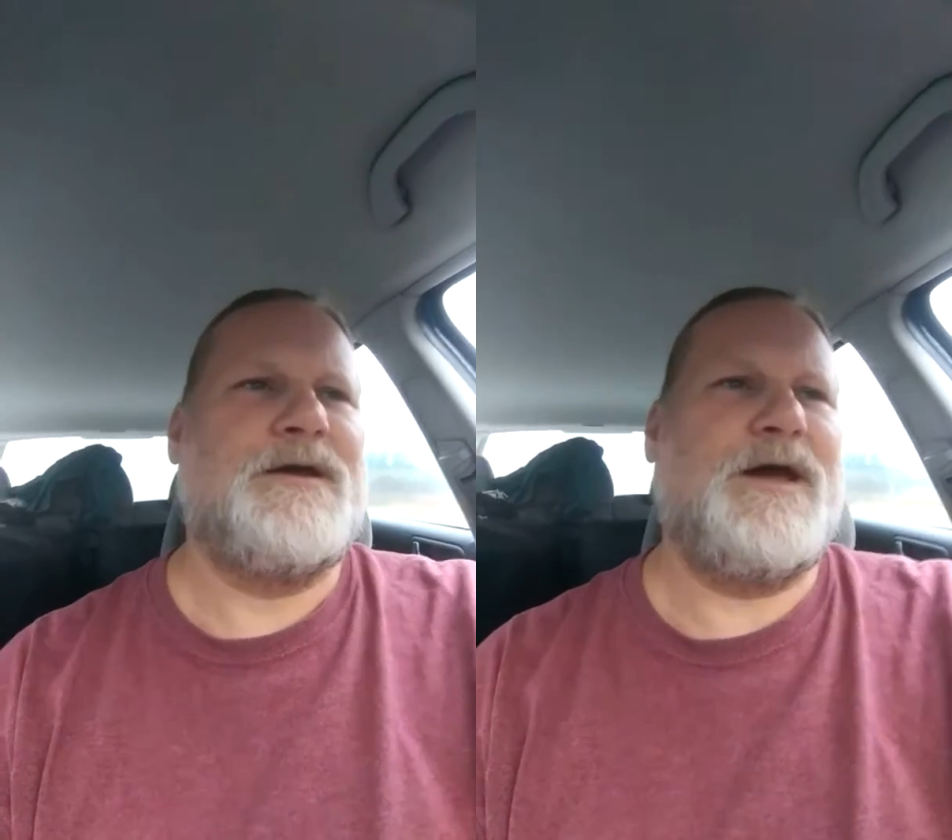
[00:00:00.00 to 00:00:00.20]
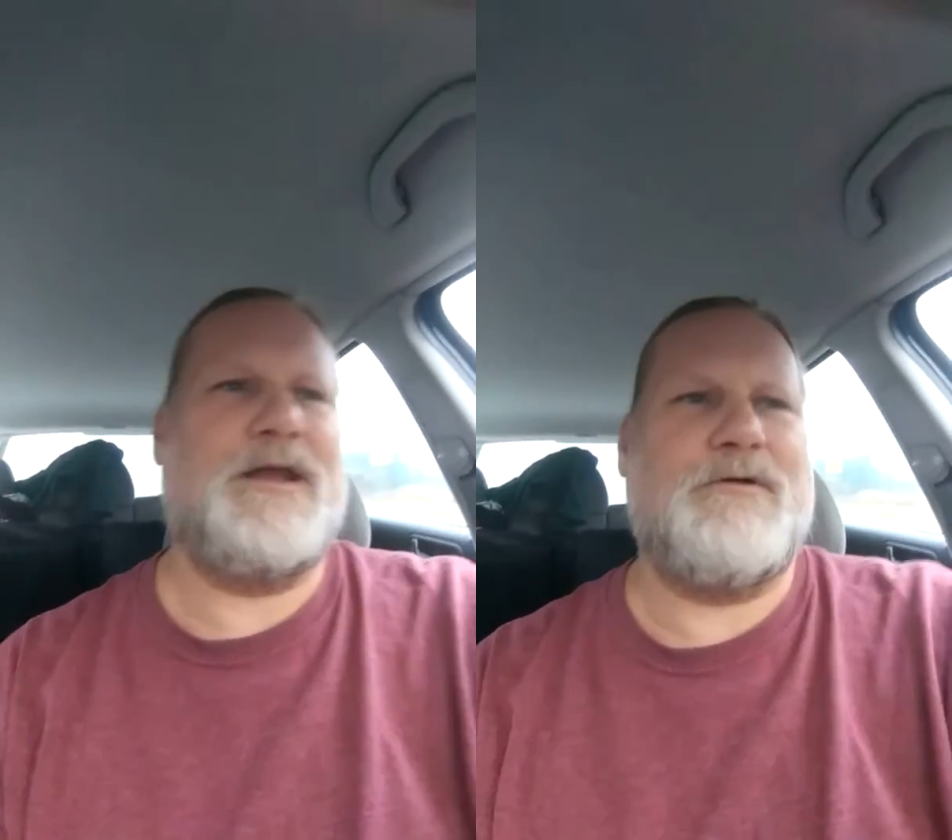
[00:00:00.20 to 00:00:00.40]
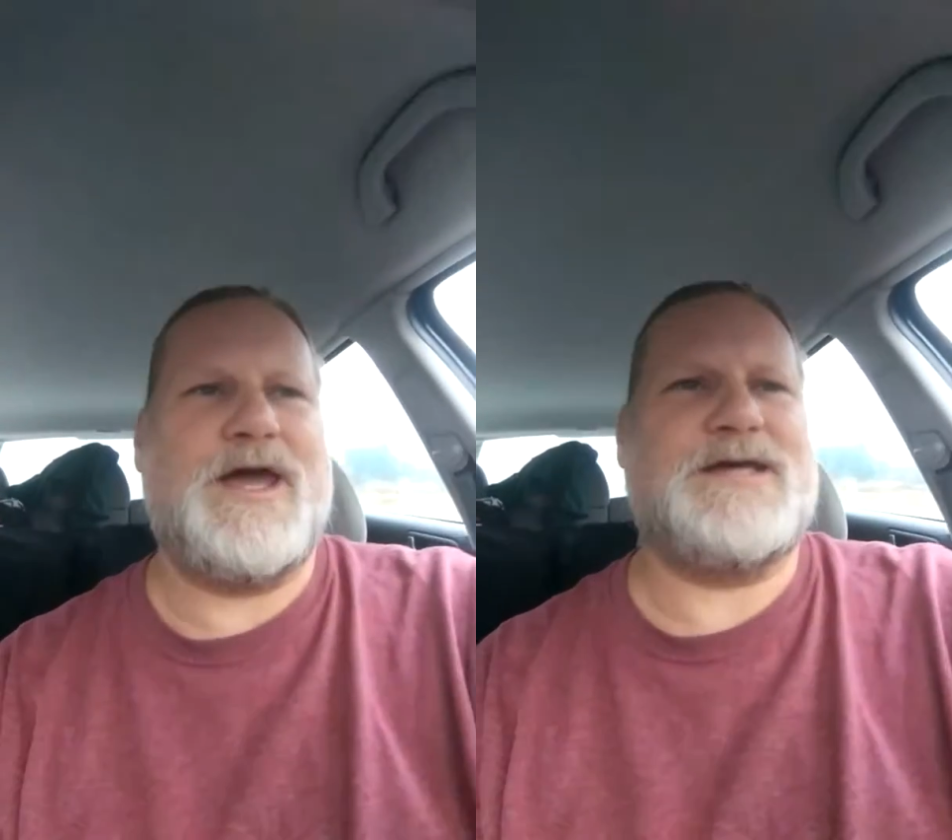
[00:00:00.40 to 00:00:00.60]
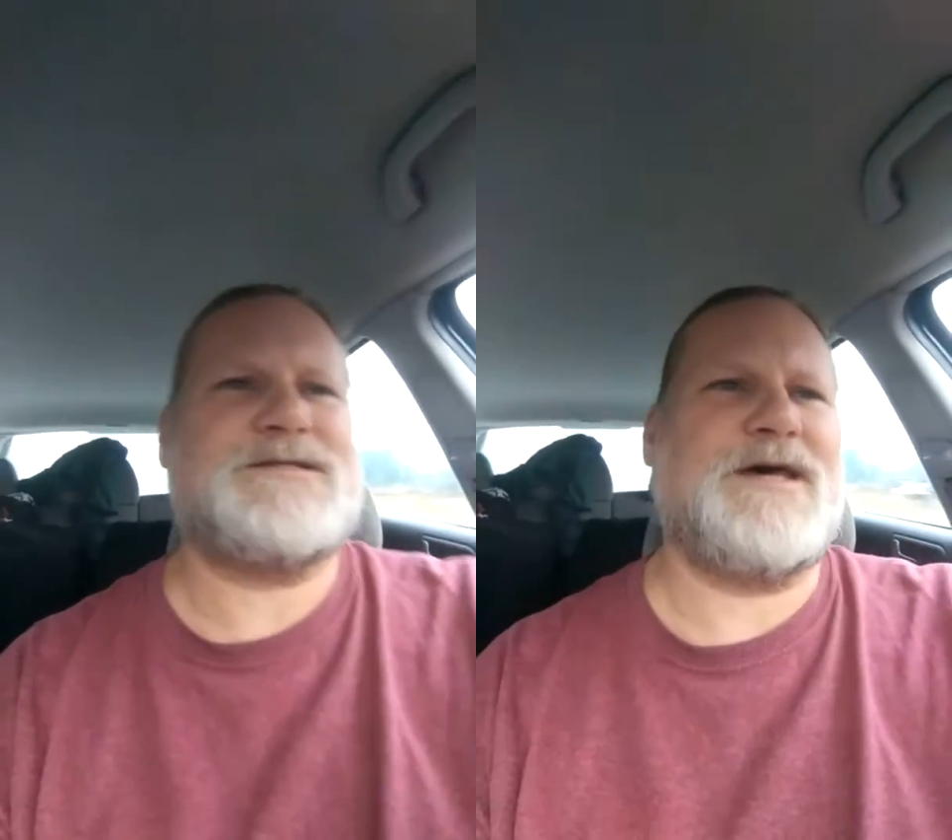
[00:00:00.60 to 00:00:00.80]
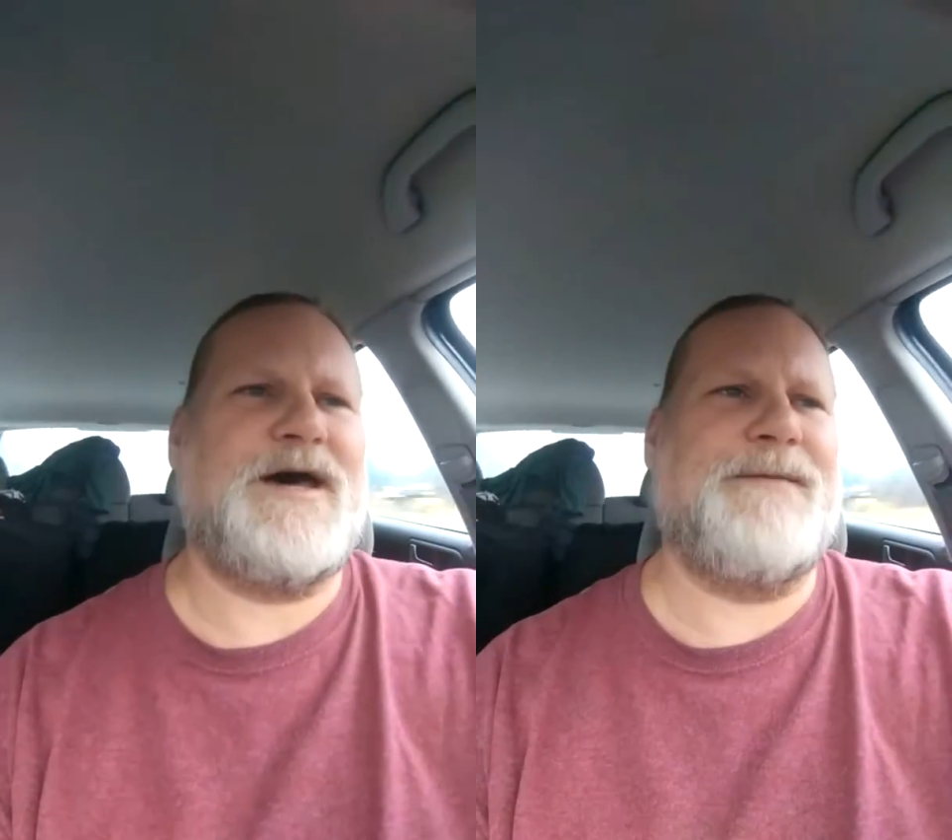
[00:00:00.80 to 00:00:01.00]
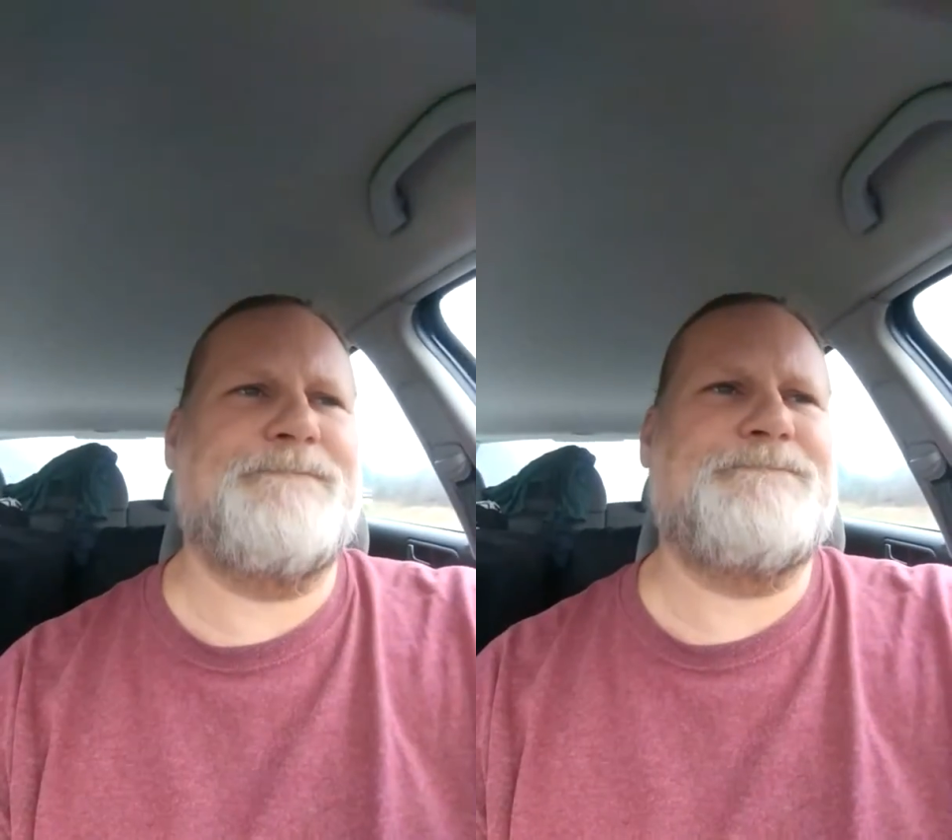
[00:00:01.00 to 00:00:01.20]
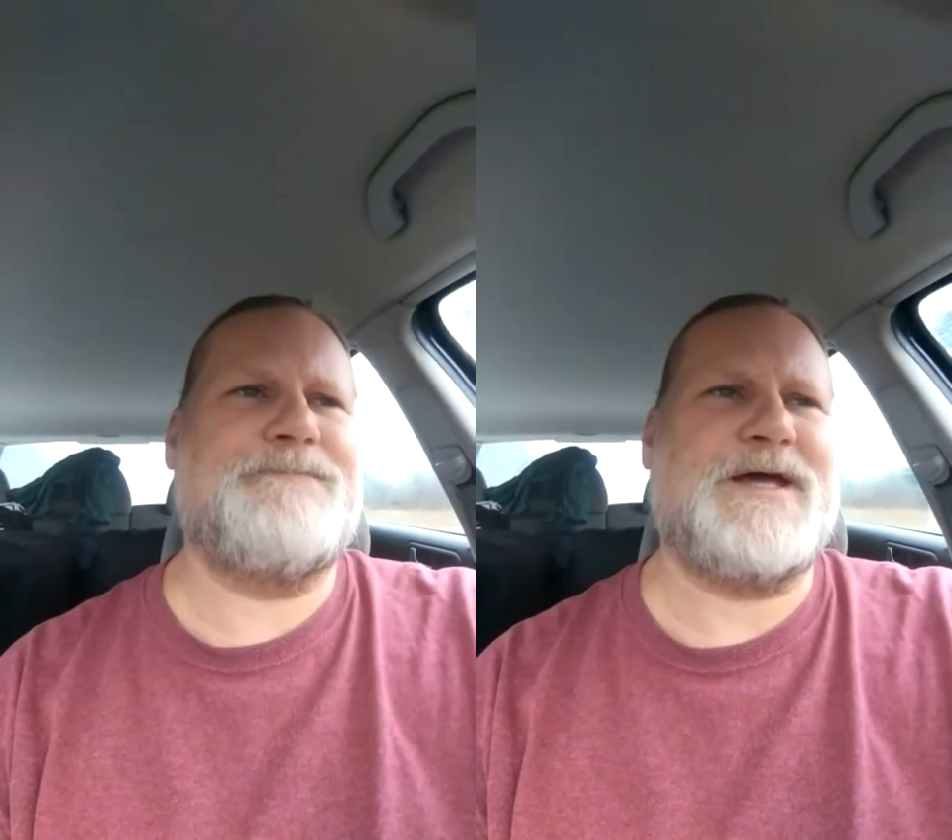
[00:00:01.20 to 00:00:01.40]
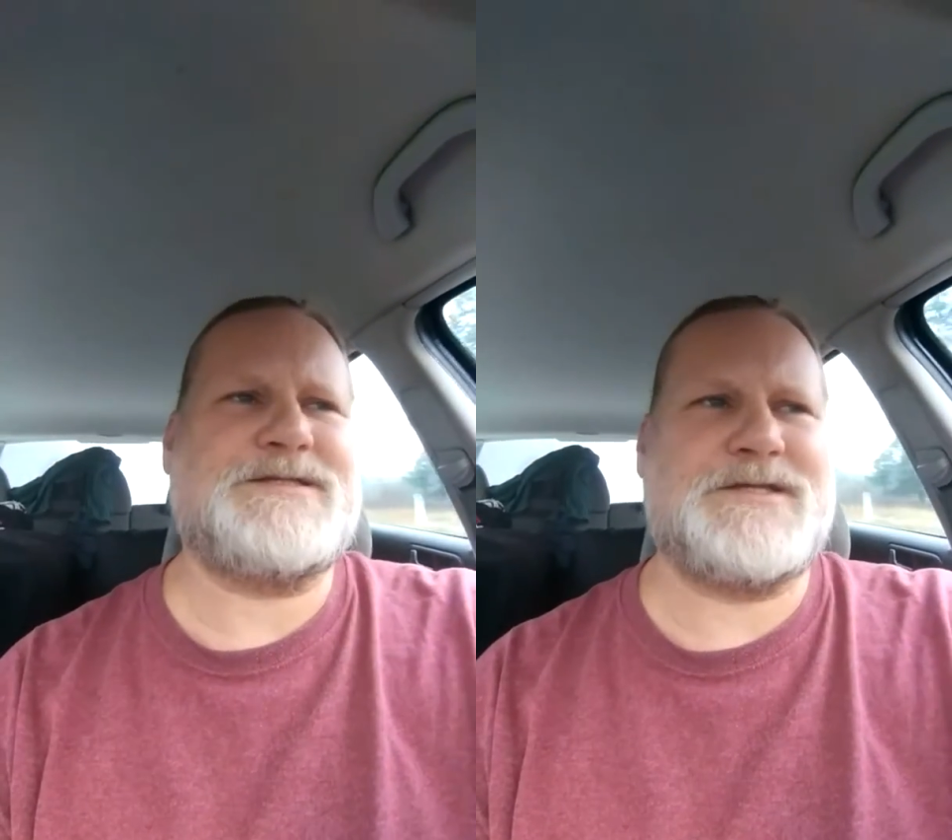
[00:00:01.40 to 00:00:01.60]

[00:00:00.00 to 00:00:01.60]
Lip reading: Anyways, that's